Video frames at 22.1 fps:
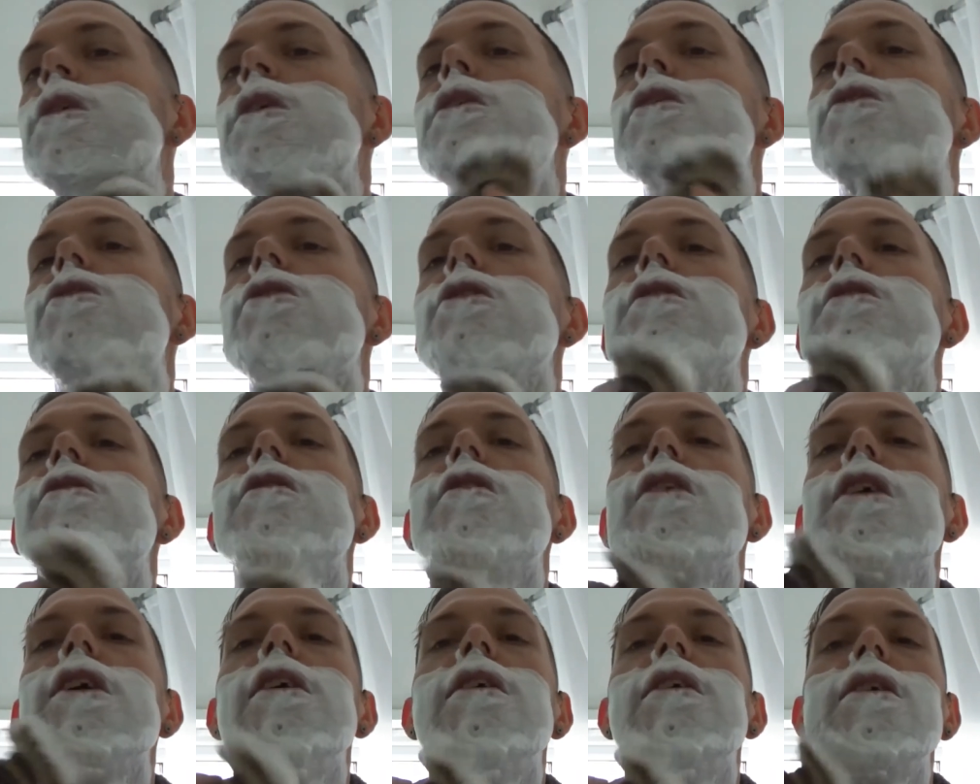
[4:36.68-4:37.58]
as you can
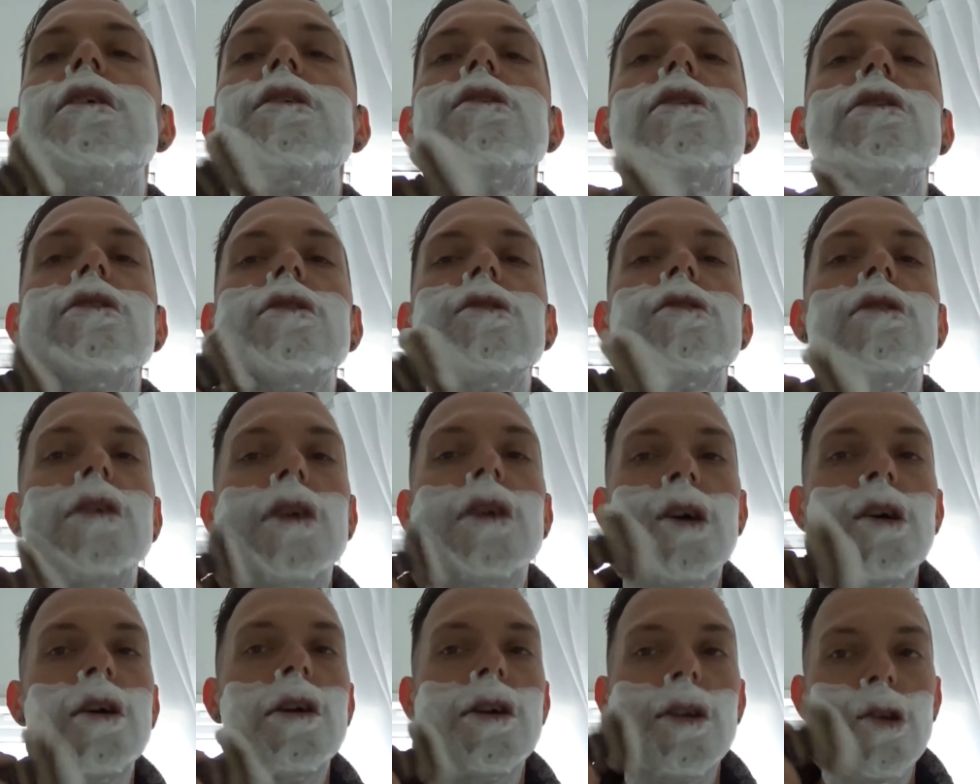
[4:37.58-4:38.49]
see, I just
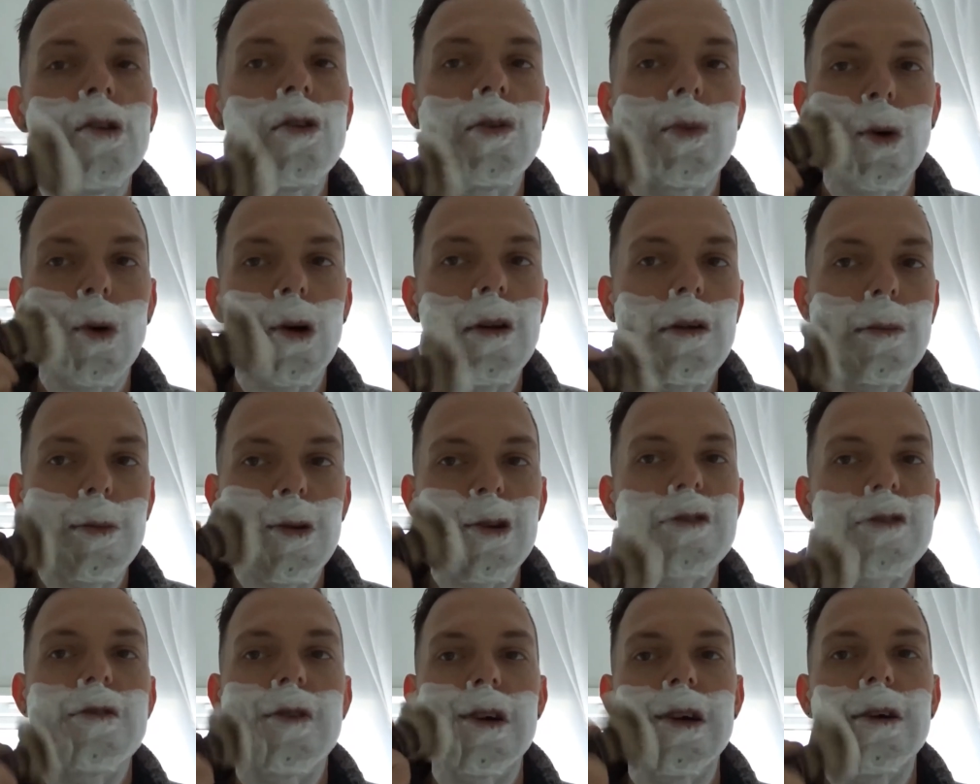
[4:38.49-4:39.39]
swirl the
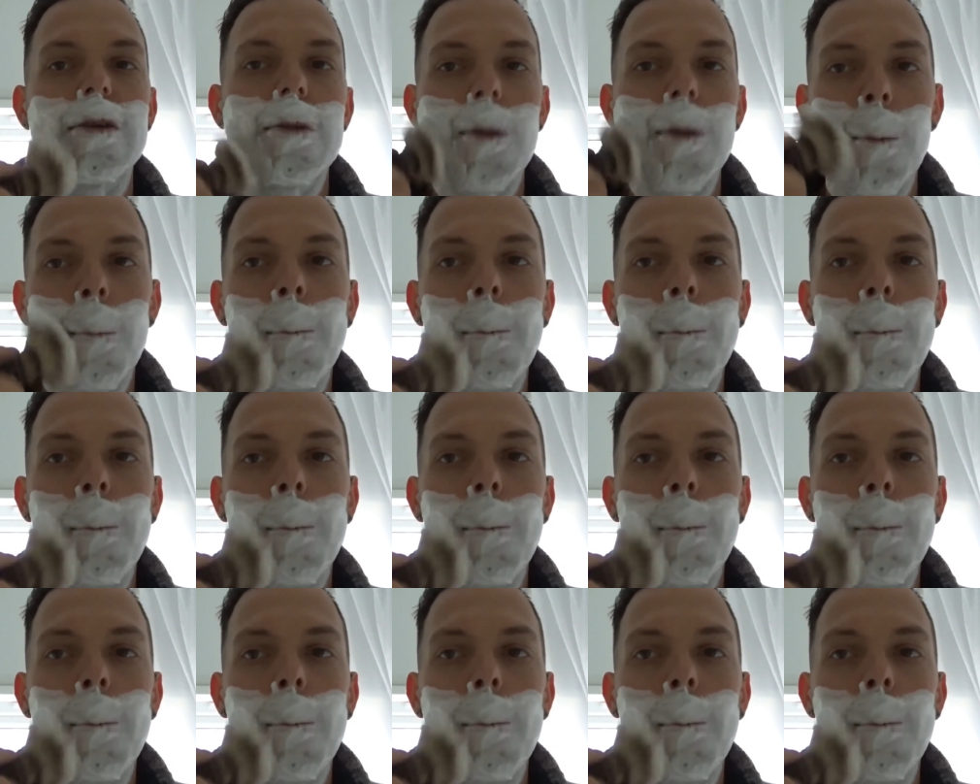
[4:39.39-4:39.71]
brush around,